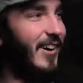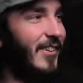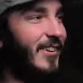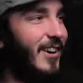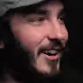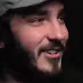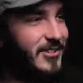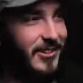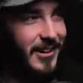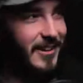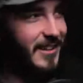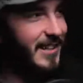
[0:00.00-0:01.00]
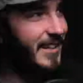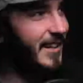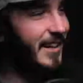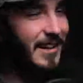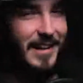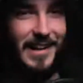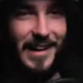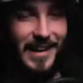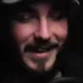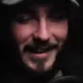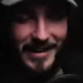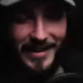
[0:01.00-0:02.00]
on the contrary,
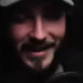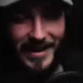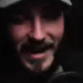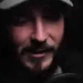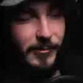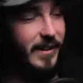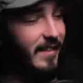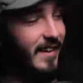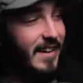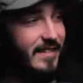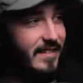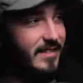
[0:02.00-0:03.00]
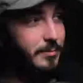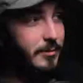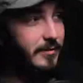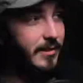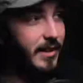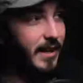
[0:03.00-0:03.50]
I really liked this movie.